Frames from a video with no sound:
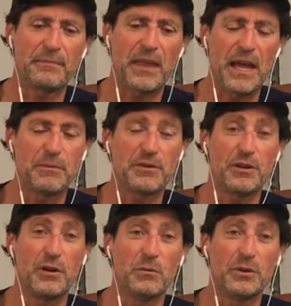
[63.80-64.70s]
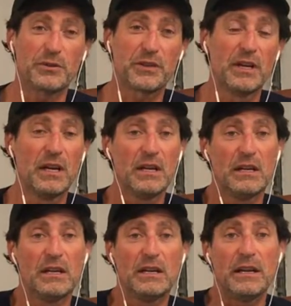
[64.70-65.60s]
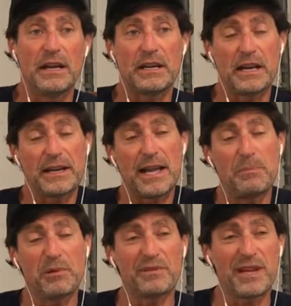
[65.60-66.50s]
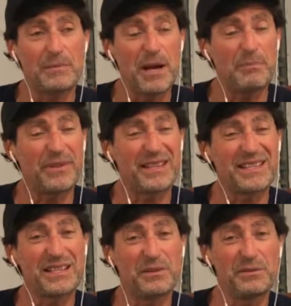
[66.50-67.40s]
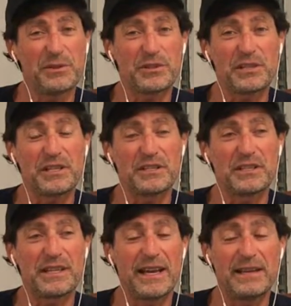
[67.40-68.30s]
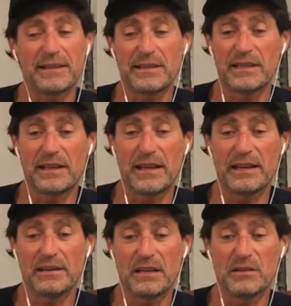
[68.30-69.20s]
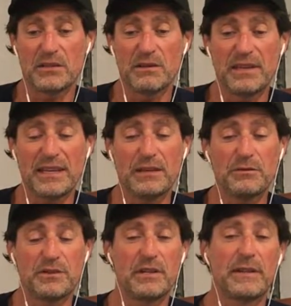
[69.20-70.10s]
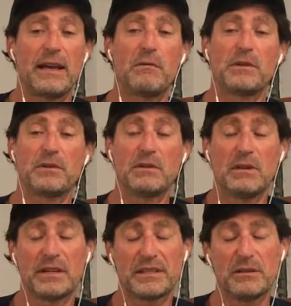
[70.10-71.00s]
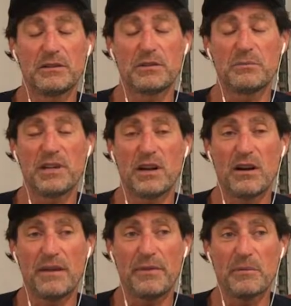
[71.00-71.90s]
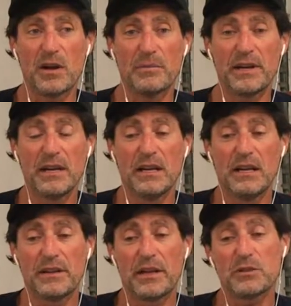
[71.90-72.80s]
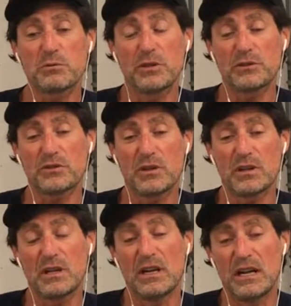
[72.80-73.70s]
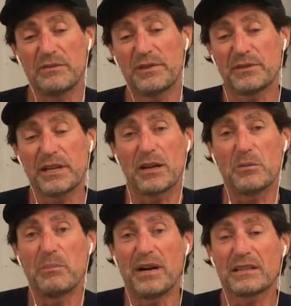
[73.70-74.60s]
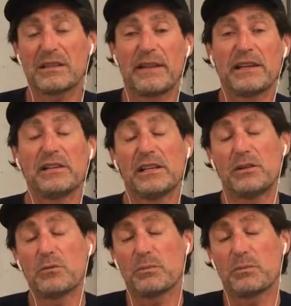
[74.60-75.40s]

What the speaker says: hammer style wheels, and a couple have come up, but they sell virtually instantaneously. And so I think interest in the R129 series is pretty high at the moment. Those wheels got $1,500, and they needed